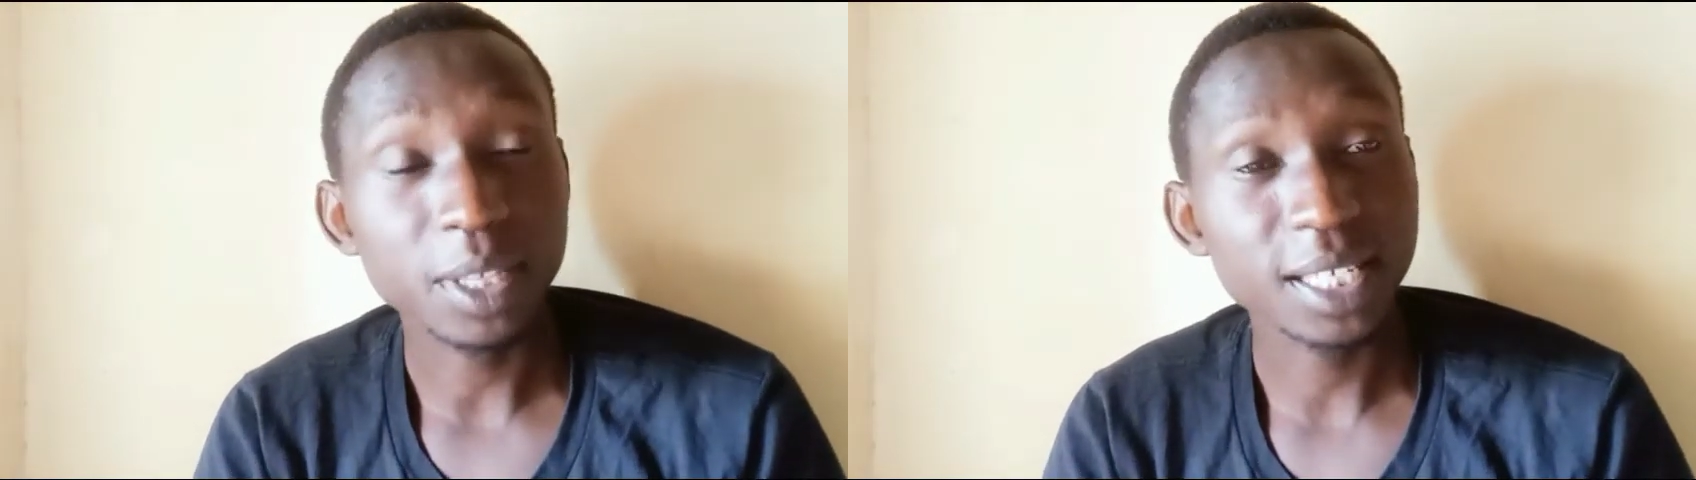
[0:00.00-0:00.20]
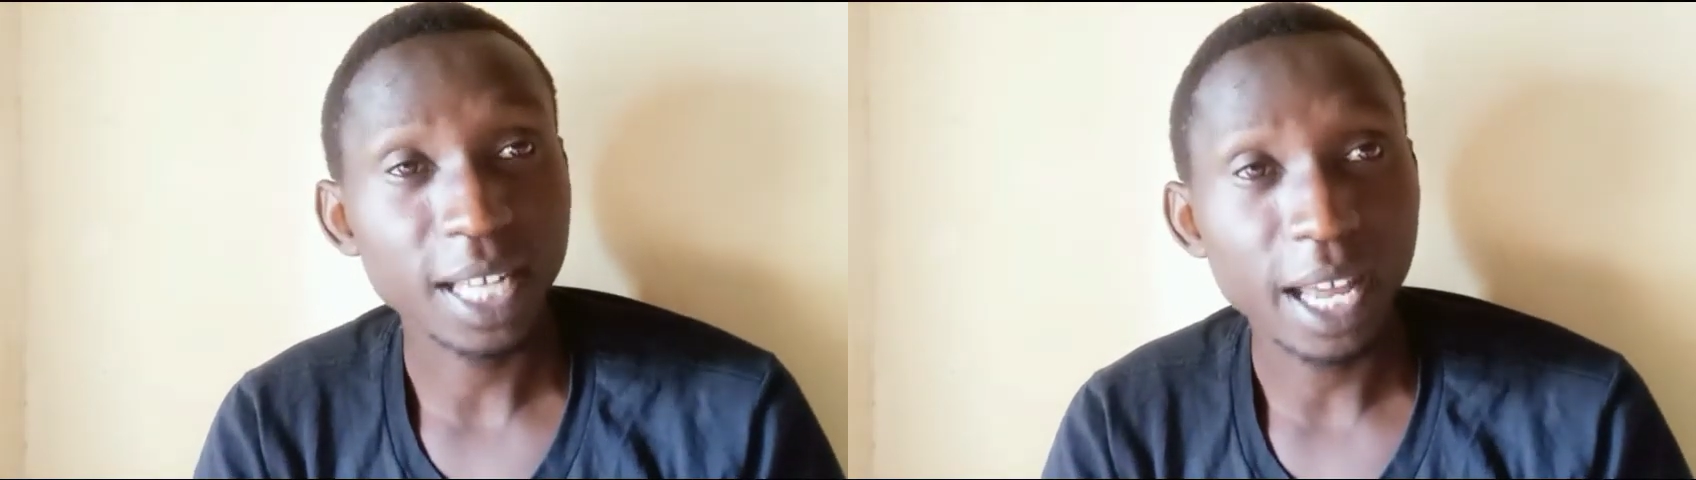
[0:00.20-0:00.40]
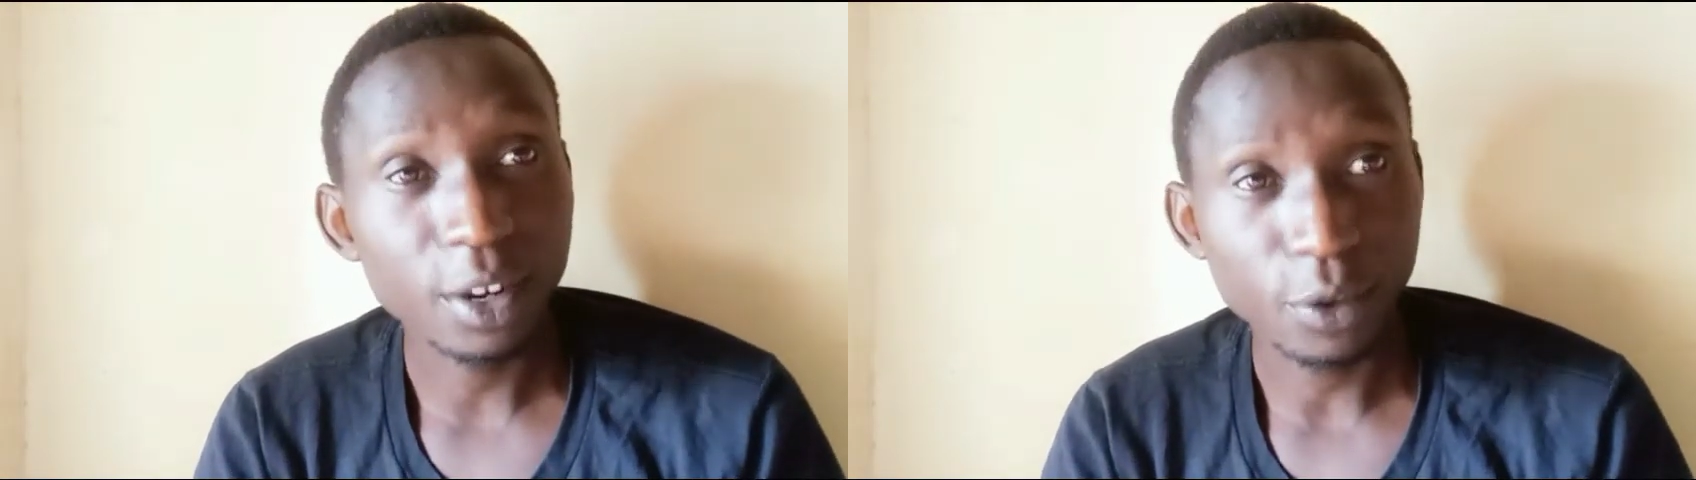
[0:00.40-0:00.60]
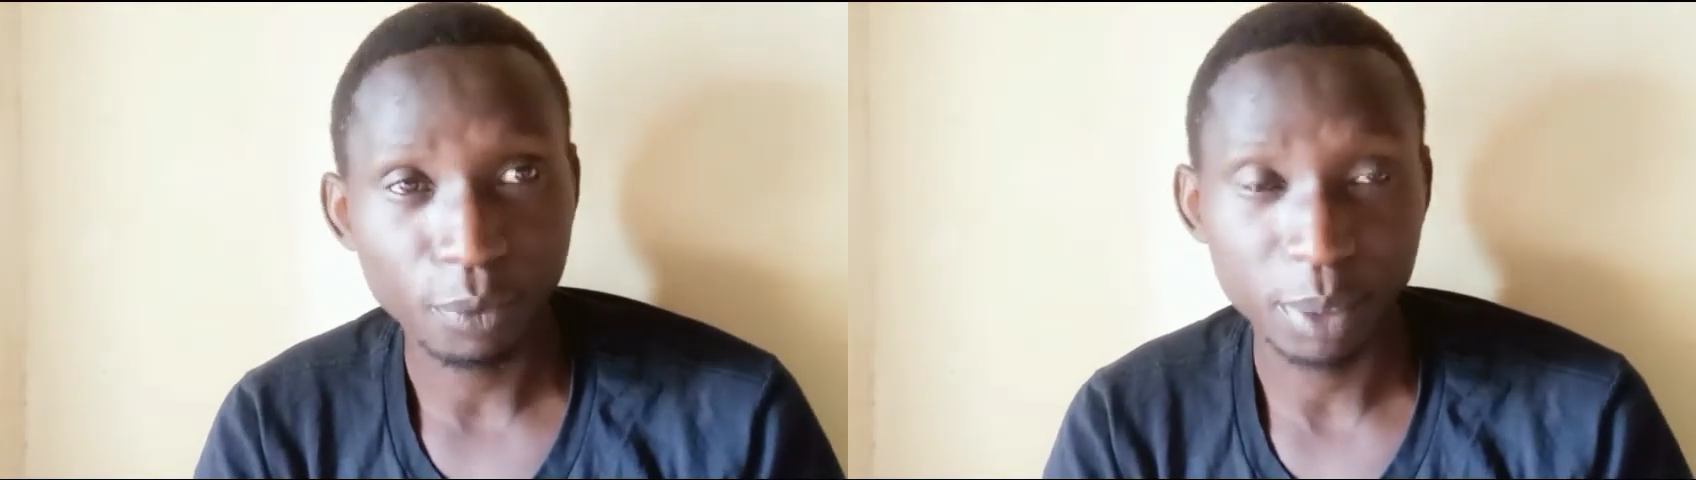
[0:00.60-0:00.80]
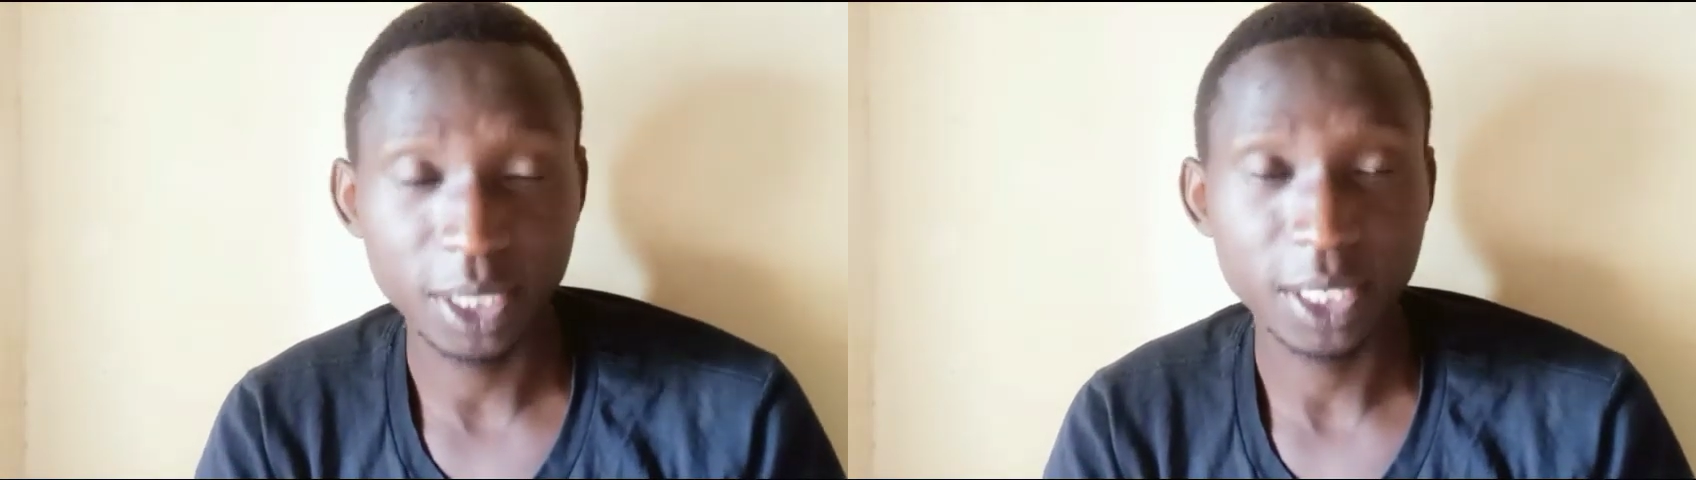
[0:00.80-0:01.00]
this kind
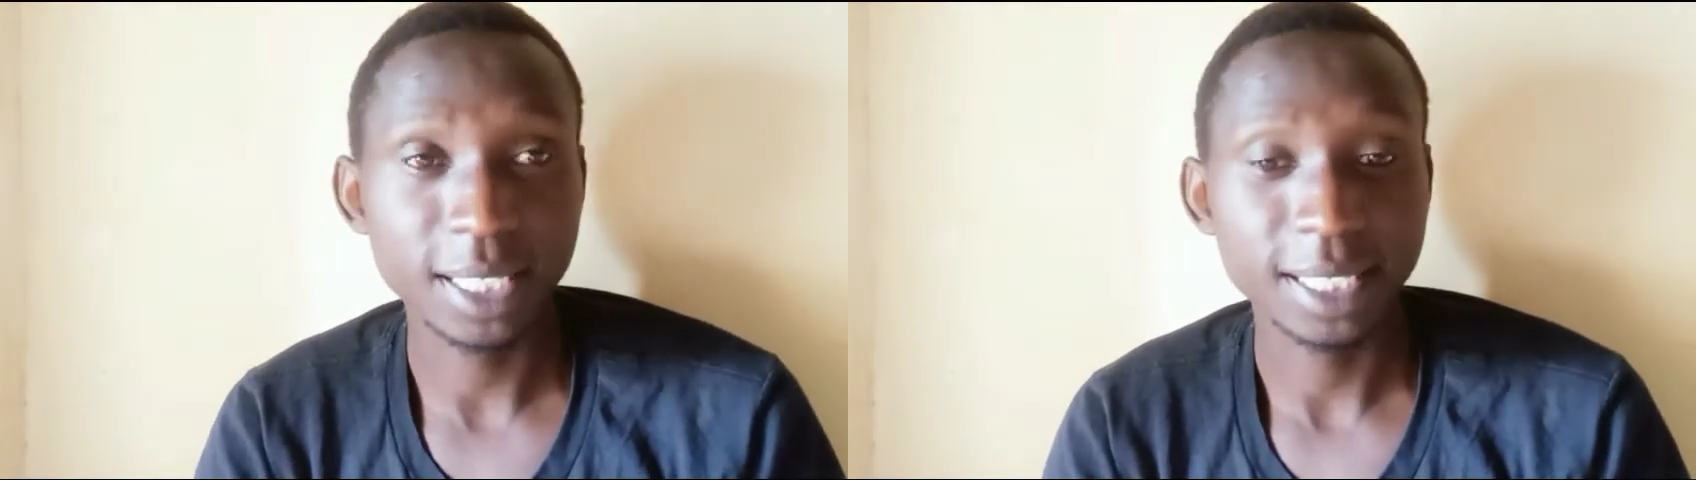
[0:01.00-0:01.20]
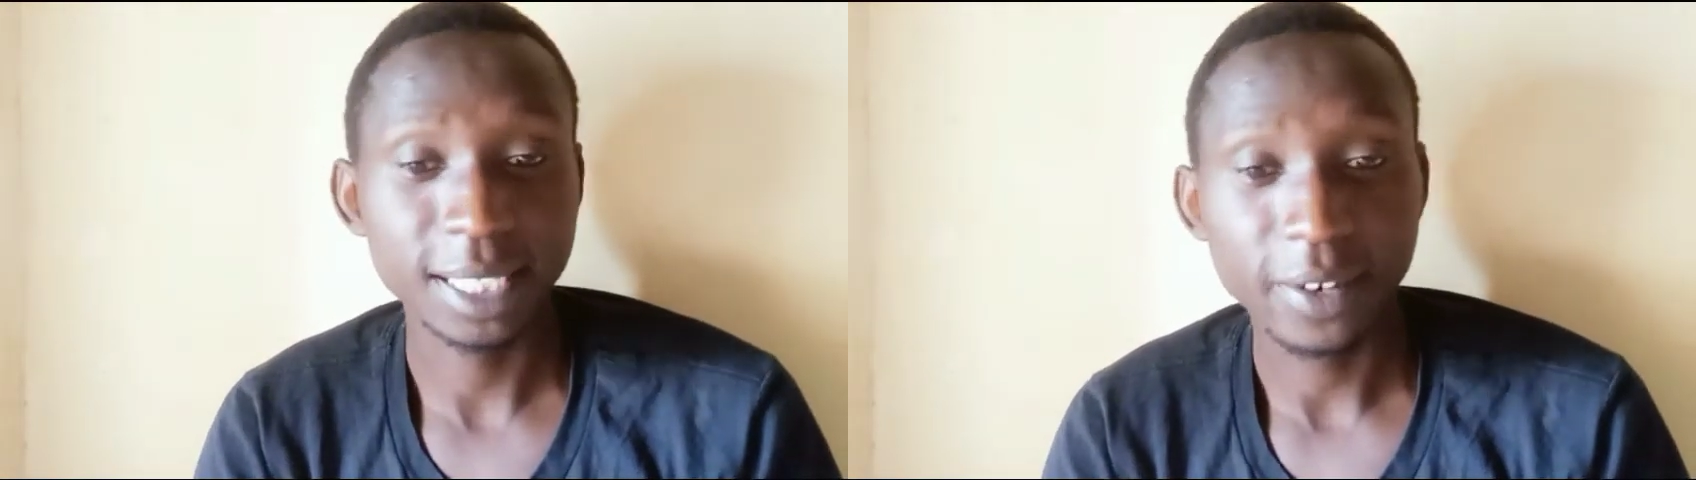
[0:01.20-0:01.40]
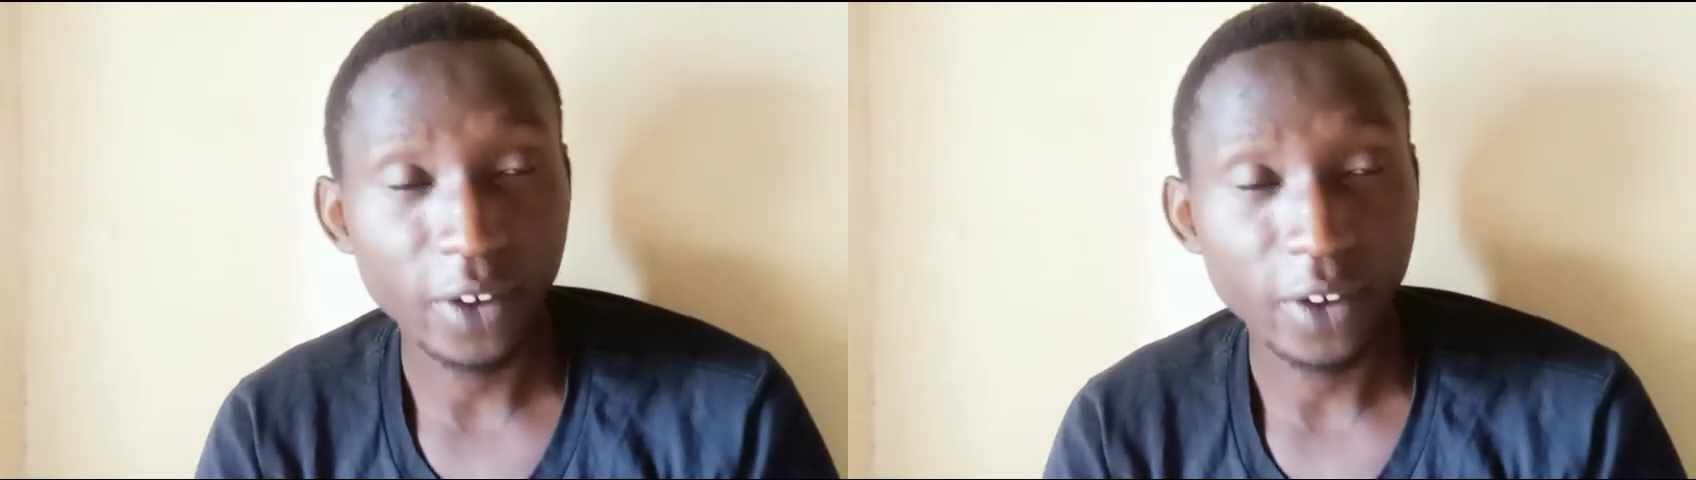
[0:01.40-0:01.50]
of business